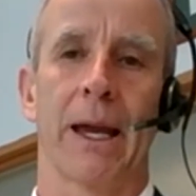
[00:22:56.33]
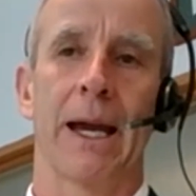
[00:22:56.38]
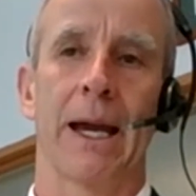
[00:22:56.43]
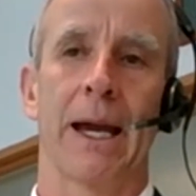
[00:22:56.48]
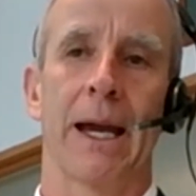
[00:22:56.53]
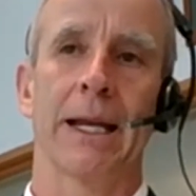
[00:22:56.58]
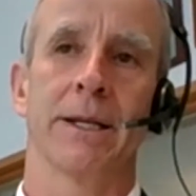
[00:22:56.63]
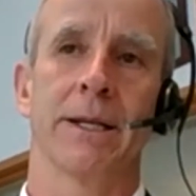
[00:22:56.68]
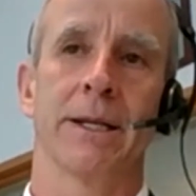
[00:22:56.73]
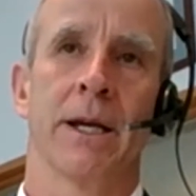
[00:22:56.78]

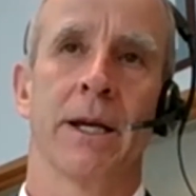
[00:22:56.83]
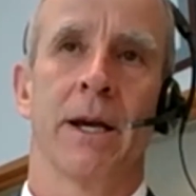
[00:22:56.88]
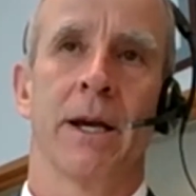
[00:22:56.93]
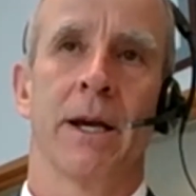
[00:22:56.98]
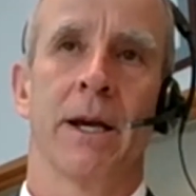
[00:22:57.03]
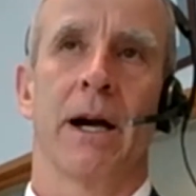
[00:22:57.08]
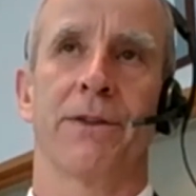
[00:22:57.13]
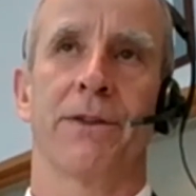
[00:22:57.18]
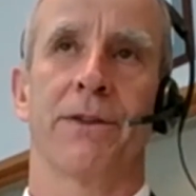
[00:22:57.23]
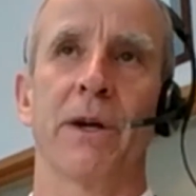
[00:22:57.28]
And
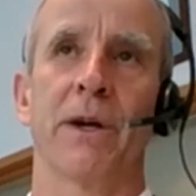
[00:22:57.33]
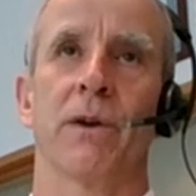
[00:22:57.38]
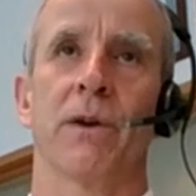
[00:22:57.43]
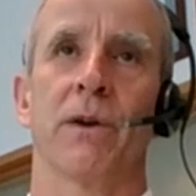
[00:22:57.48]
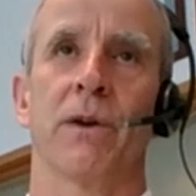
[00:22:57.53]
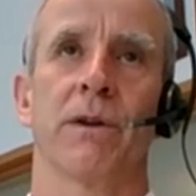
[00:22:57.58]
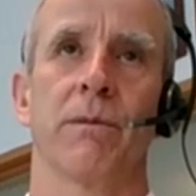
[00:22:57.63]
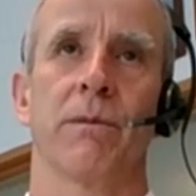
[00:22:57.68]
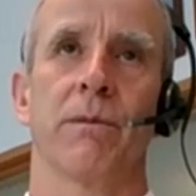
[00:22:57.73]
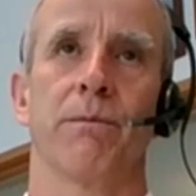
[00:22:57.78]
I think
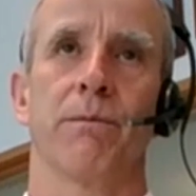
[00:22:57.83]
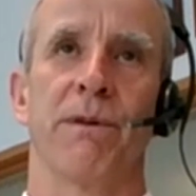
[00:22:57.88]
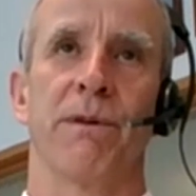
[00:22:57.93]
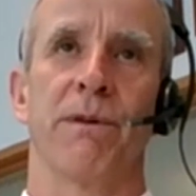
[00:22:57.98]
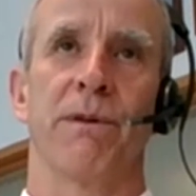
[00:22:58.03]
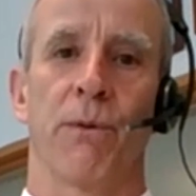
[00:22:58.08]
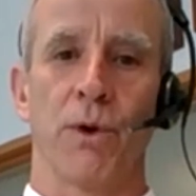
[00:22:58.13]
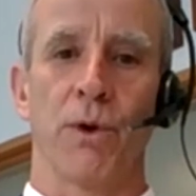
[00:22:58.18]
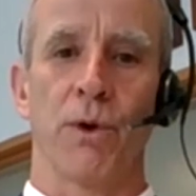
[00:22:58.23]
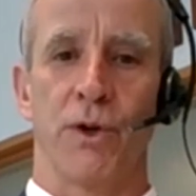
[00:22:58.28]

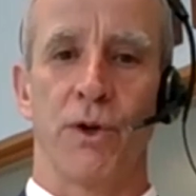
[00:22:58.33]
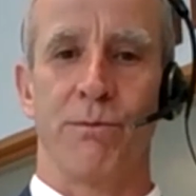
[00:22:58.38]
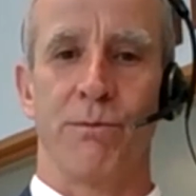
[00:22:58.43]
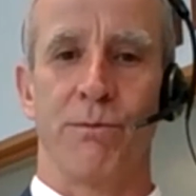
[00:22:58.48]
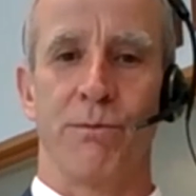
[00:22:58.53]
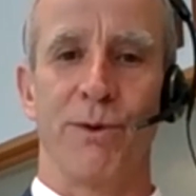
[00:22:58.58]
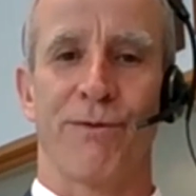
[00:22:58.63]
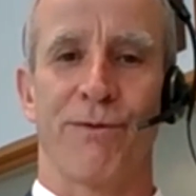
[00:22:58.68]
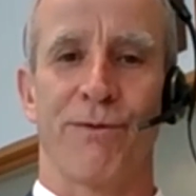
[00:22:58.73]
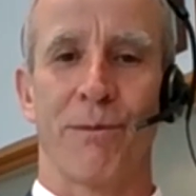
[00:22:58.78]
before you'd
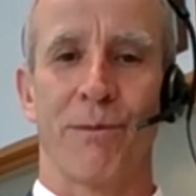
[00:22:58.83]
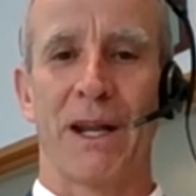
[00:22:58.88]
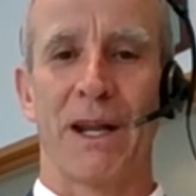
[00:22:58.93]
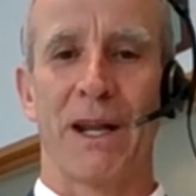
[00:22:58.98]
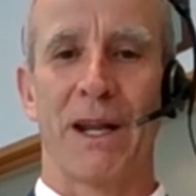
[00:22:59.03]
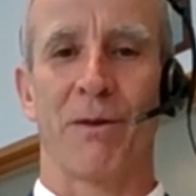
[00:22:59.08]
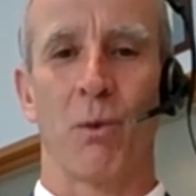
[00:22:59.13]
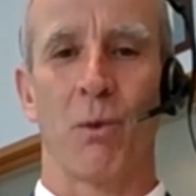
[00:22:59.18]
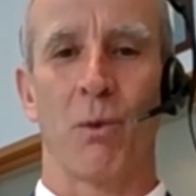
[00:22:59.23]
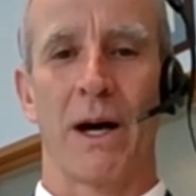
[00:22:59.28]
move from
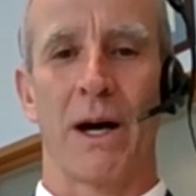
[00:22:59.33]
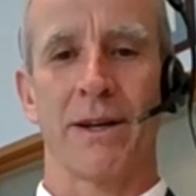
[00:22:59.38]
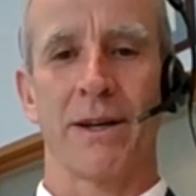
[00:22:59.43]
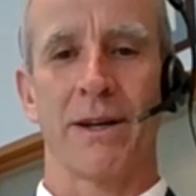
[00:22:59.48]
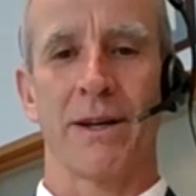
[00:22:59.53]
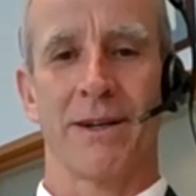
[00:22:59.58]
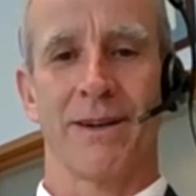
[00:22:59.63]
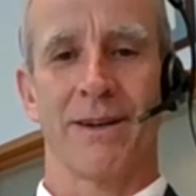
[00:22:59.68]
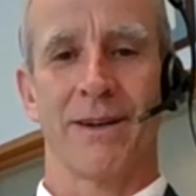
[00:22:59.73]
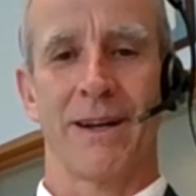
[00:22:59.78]
level A
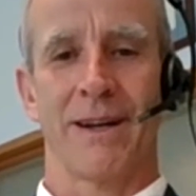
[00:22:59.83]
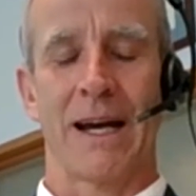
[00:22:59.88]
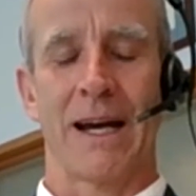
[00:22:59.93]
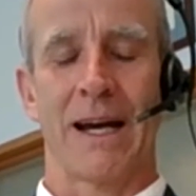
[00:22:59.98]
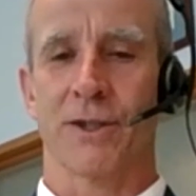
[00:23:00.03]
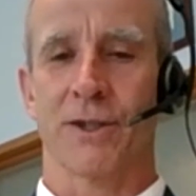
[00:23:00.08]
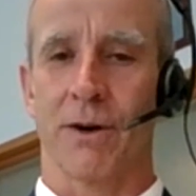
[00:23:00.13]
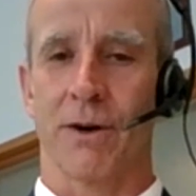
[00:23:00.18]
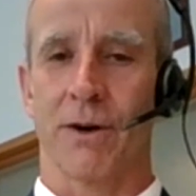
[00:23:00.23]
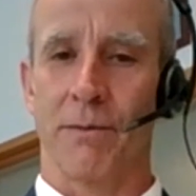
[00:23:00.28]

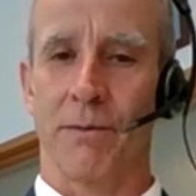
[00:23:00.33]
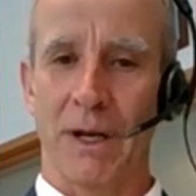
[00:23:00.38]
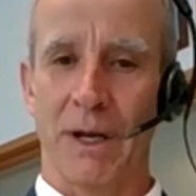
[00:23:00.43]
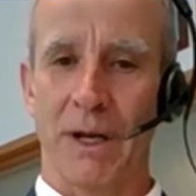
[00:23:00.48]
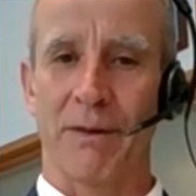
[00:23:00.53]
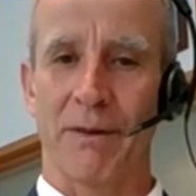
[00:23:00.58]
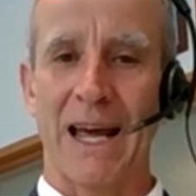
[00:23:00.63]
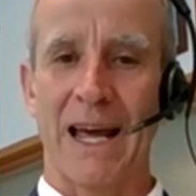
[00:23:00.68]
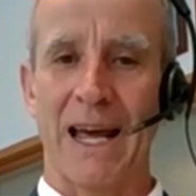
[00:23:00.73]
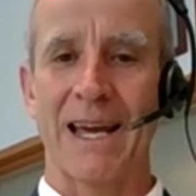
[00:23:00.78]

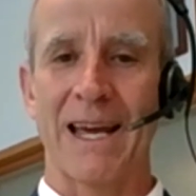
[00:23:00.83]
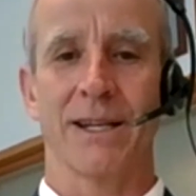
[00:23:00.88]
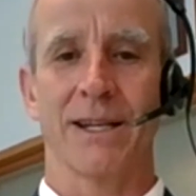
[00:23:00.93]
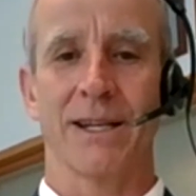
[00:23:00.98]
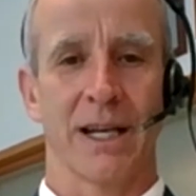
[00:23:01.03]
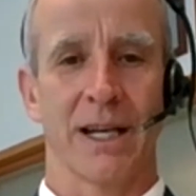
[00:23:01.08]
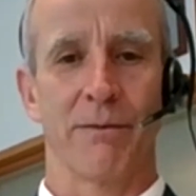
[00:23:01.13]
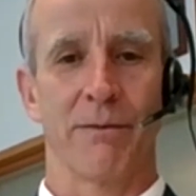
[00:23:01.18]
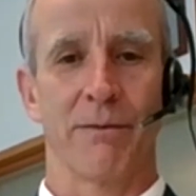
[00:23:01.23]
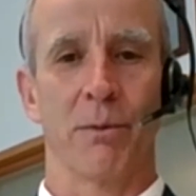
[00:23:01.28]

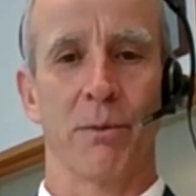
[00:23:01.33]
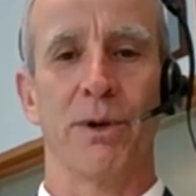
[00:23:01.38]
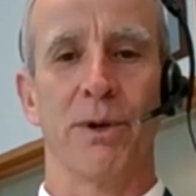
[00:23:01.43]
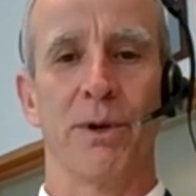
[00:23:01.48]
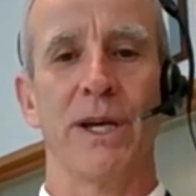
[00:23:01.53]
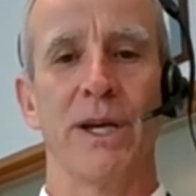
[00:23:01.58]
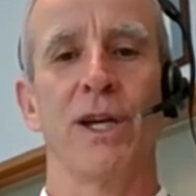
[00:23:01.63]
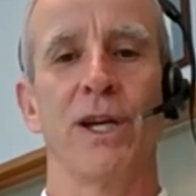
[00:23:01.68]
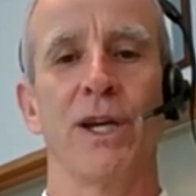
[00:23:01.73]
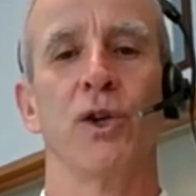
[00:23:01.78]
to level
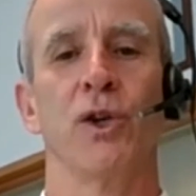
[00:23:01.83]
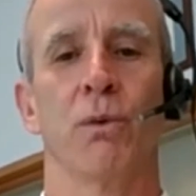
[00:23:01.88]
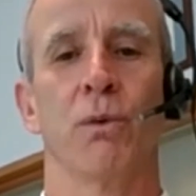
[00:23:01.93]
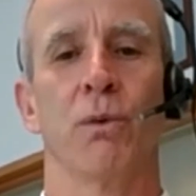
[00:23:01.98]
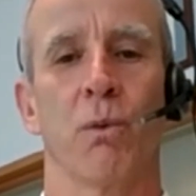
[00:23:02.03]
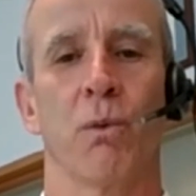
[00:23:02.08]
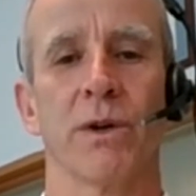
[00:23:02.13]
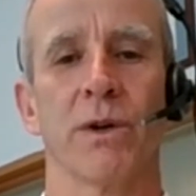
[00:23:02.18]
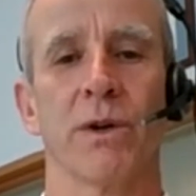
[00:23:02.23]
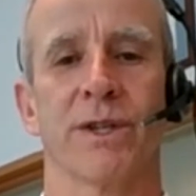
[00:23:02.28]
B, you
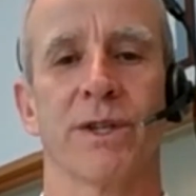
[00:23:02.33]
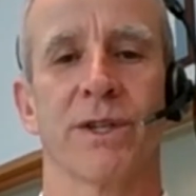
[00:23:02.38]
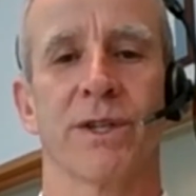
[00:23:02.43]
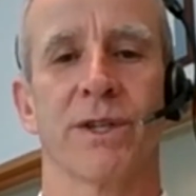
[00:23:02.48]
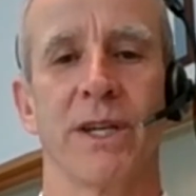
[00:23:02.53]
would want to